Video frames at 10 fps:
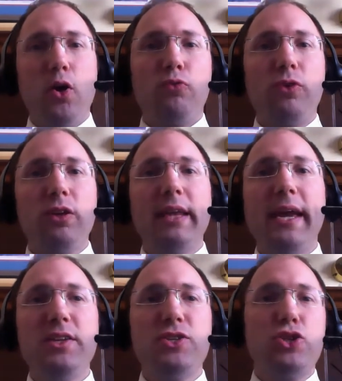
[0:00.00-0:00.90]

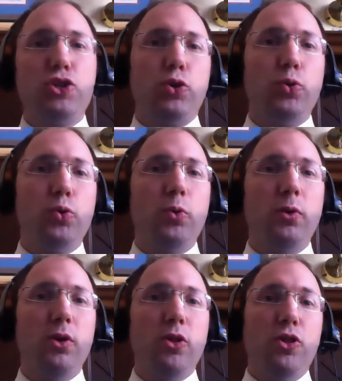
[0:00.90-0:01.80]
relates to
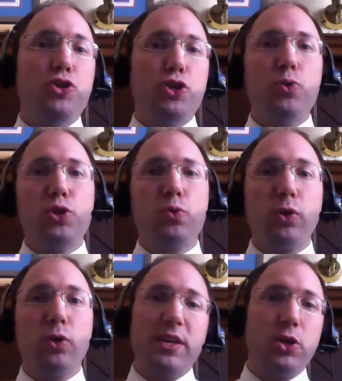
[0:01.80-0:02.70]
the Jewish
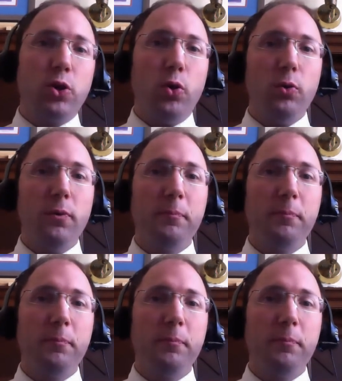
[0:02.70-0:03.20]
world as a whole.